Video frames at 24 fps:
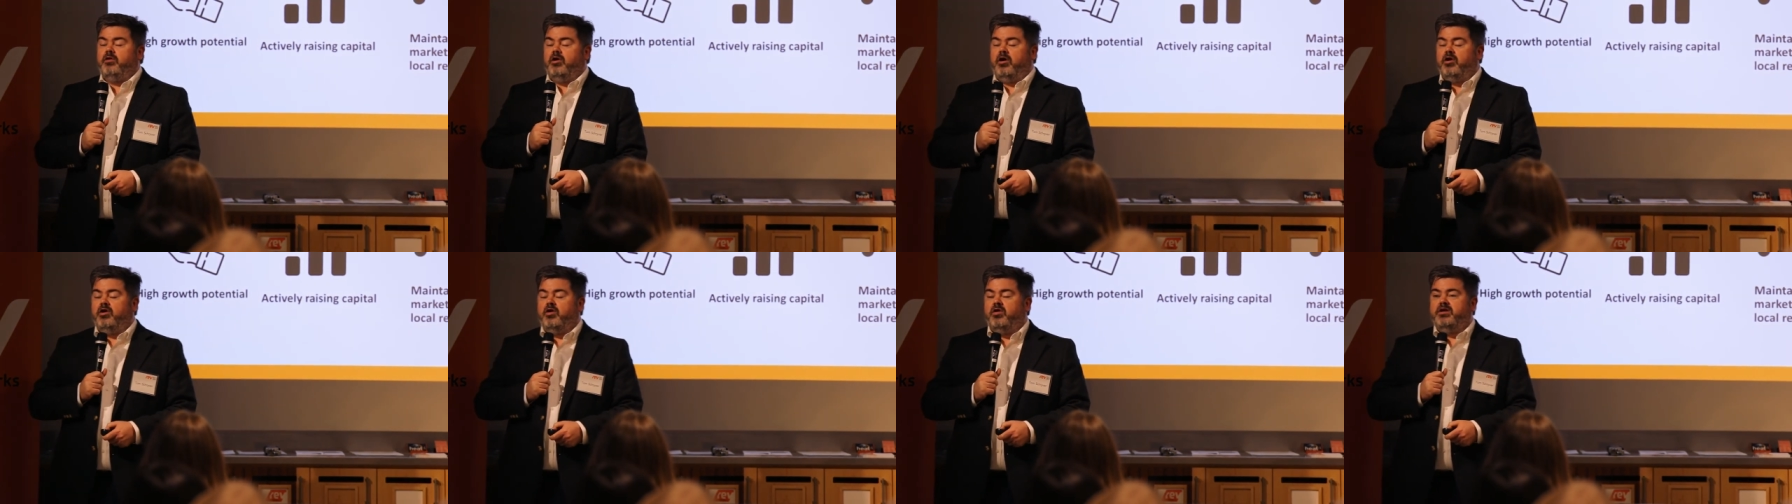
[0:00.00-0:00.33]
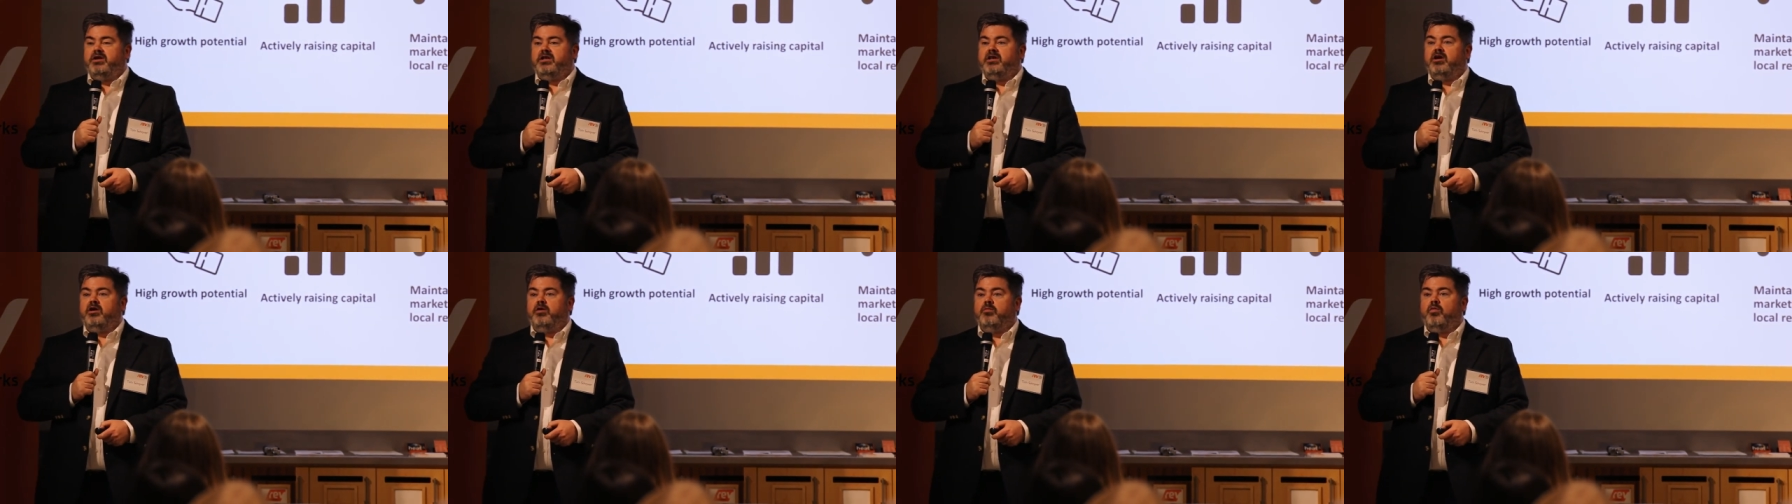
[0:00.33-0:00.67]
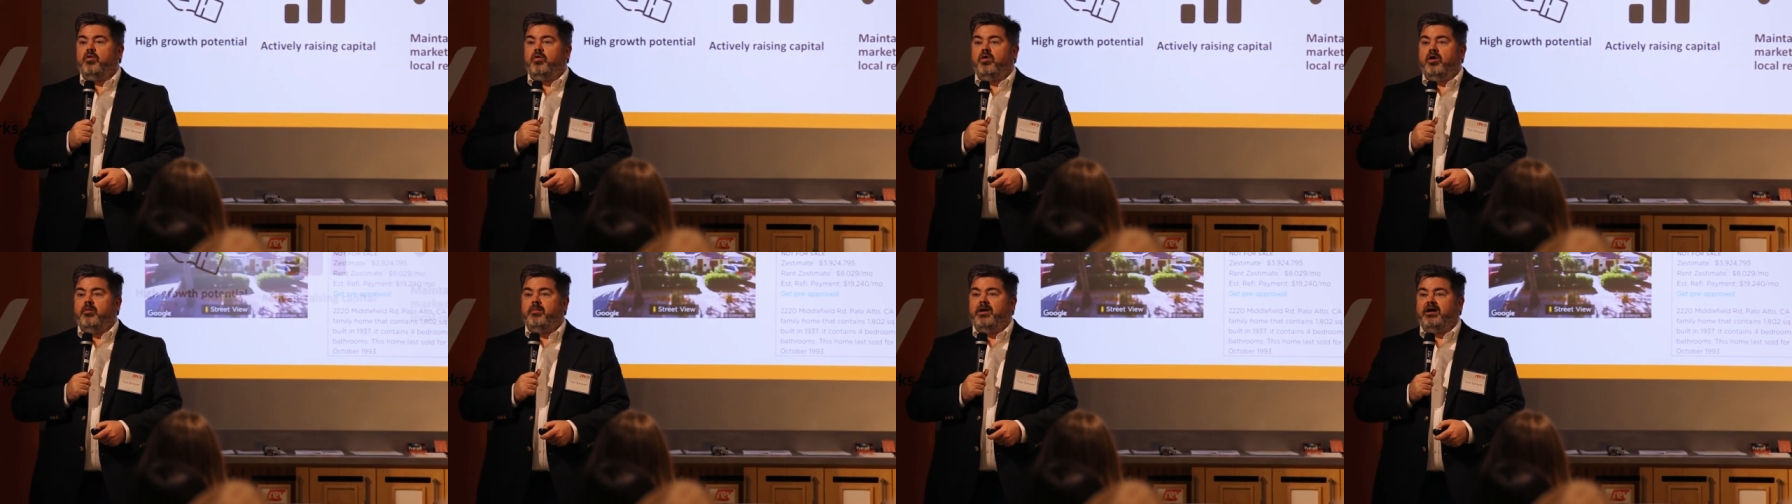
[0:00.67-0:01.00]
are going to hear
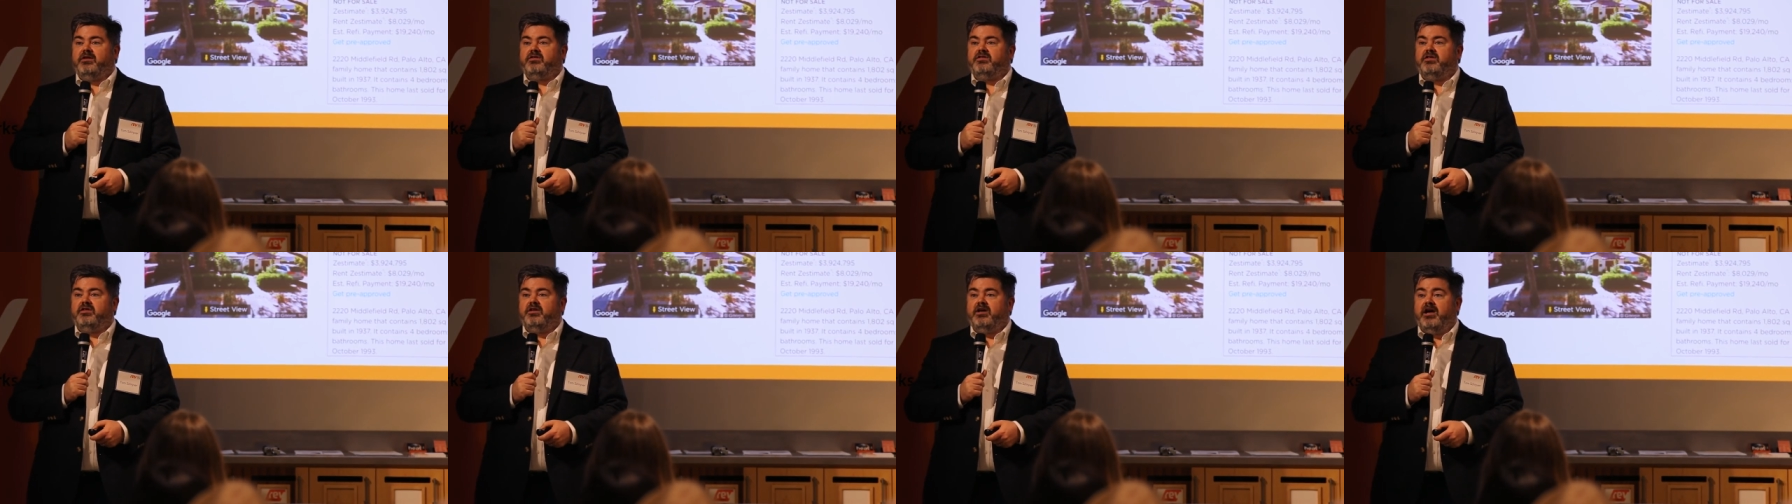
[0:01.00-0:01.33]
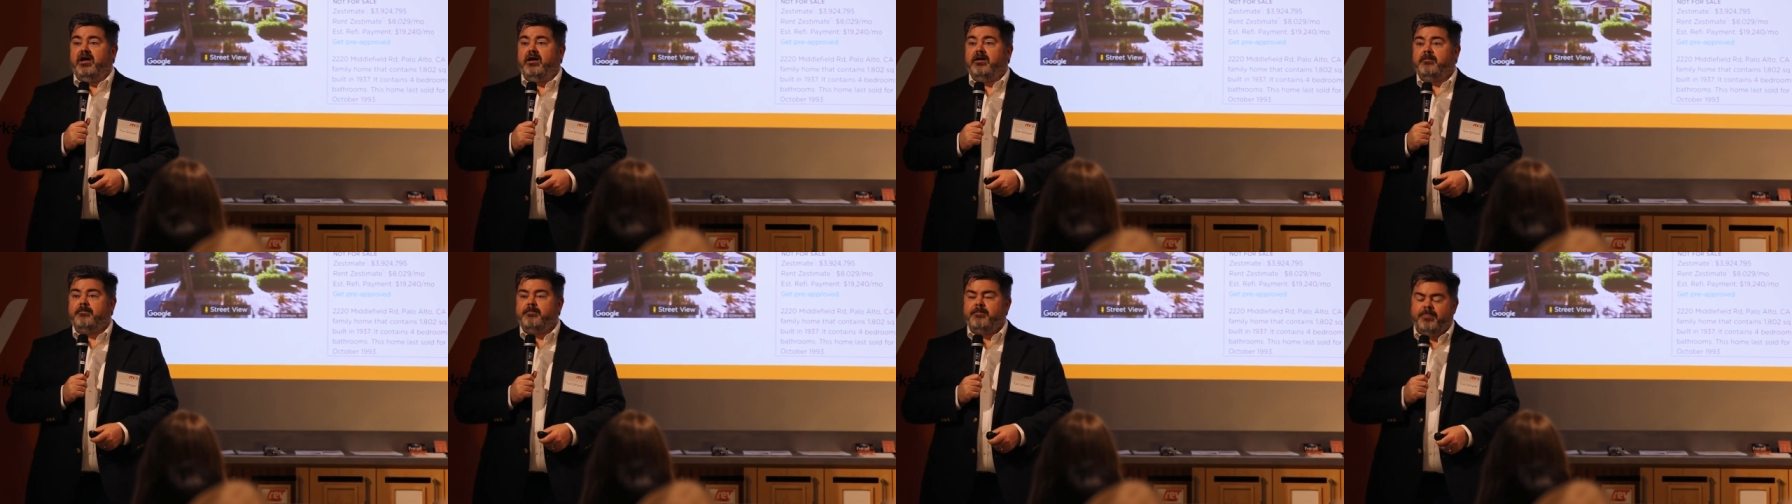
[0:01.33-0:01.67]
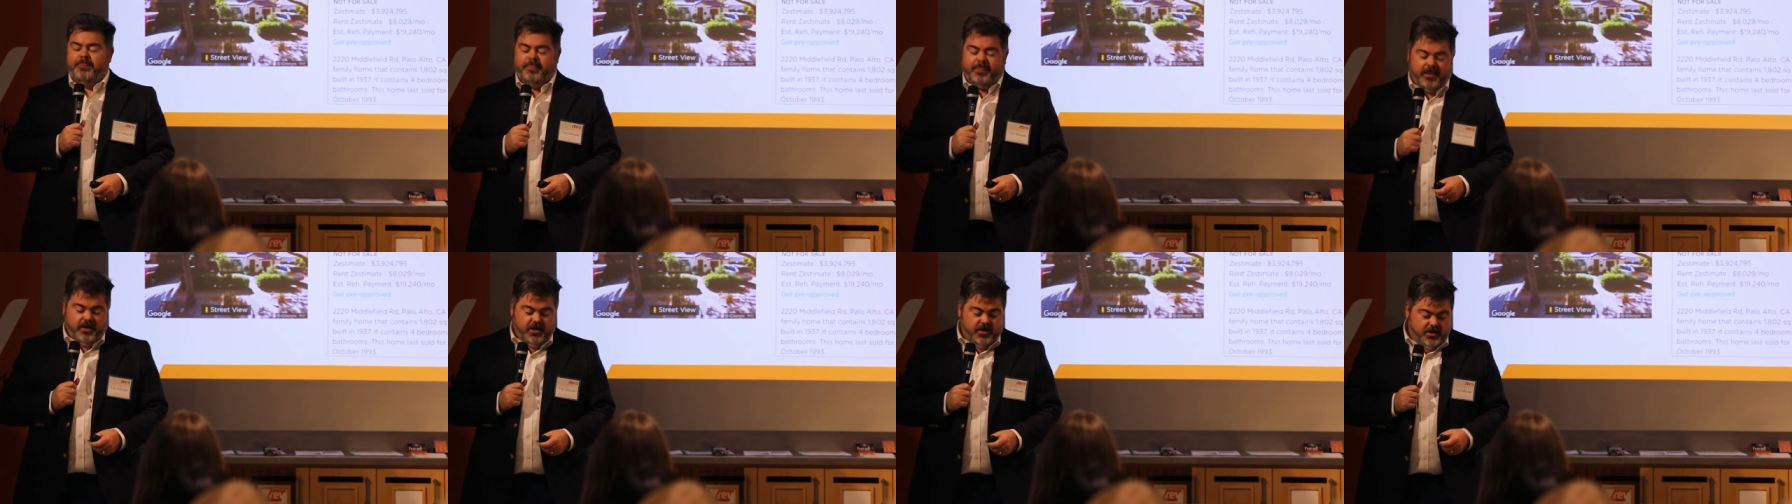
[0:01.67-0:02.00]
more about today.
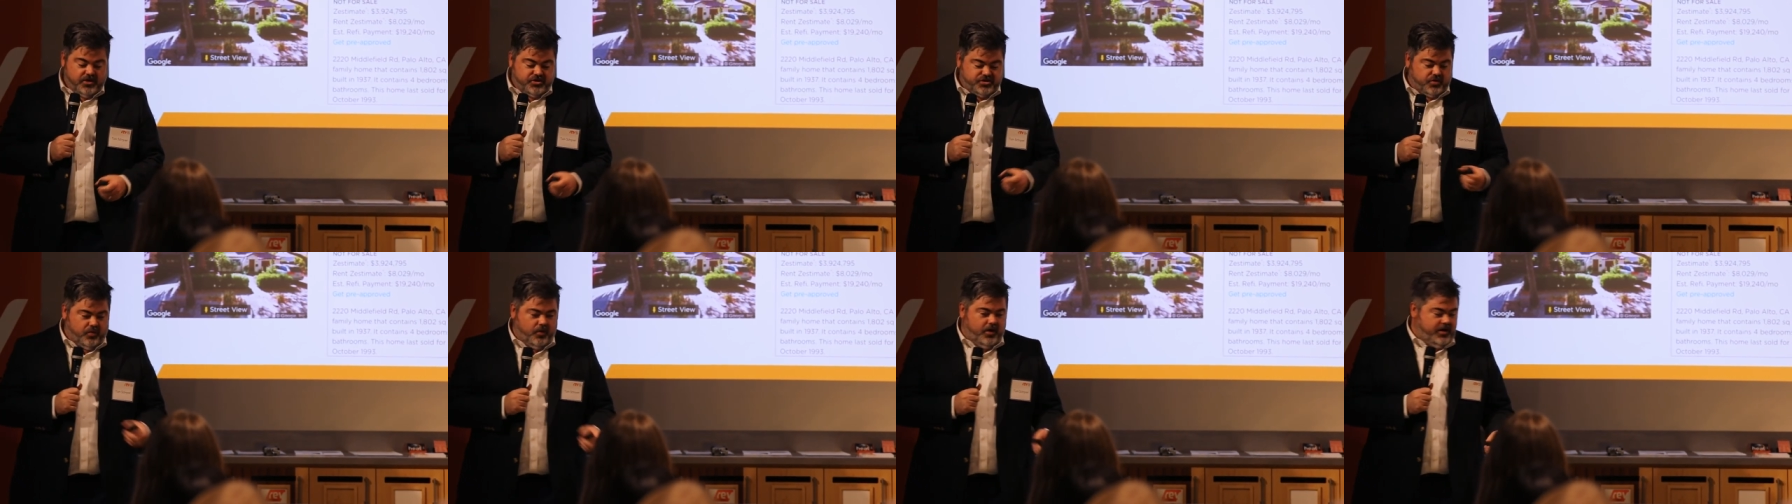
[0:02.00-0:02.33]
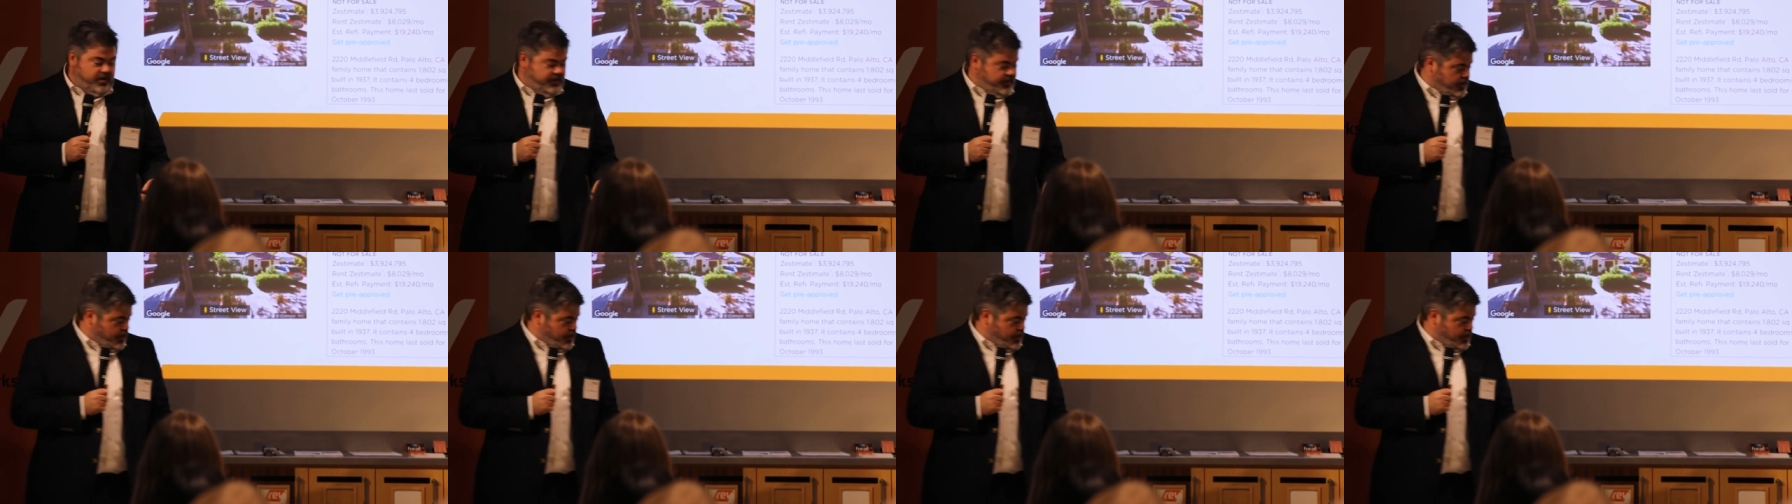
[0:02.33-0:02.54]
So, one of